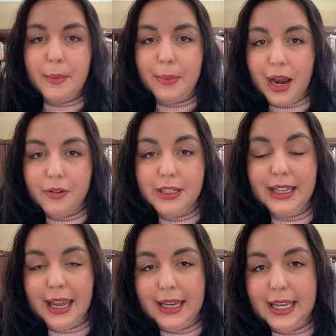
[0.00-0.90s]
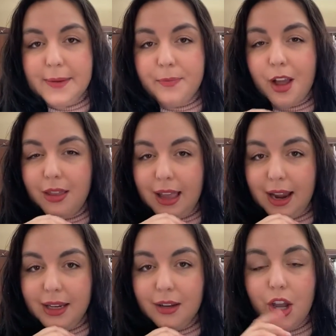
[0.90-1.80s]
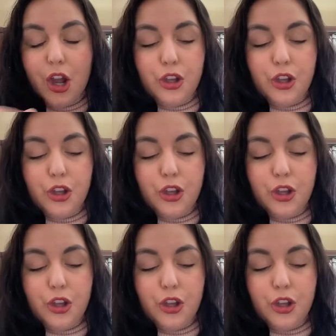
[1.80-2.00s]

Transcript: Byron Katie online,